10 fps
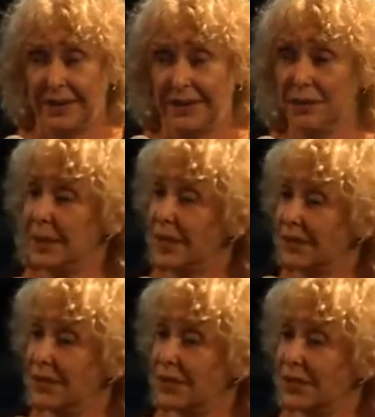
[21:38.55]
in the middle of
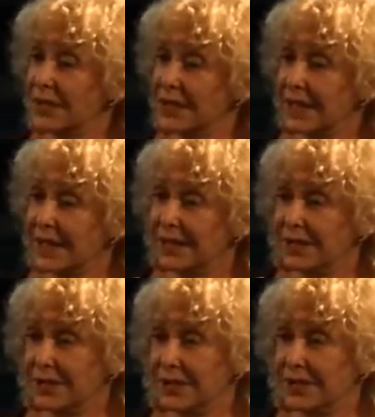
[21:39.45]
New York City
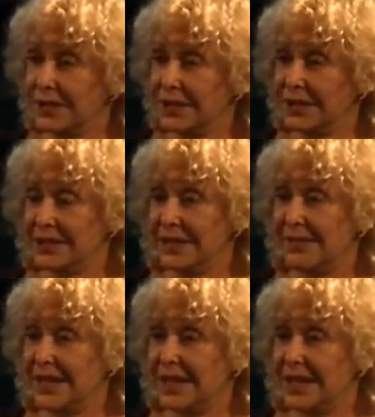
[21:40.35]
for
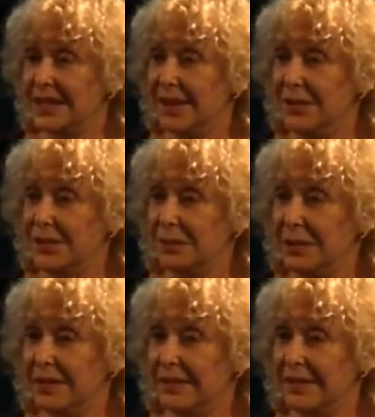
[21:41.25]
$70 a
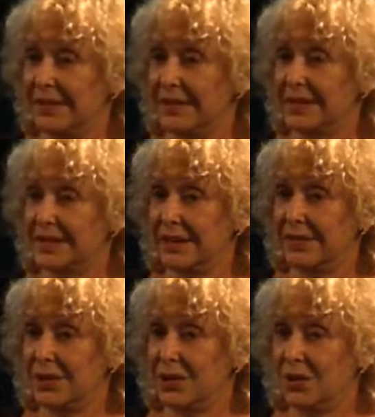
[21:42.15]
month,
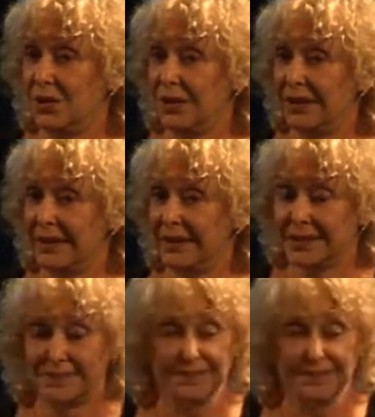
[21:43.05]
7-0, yes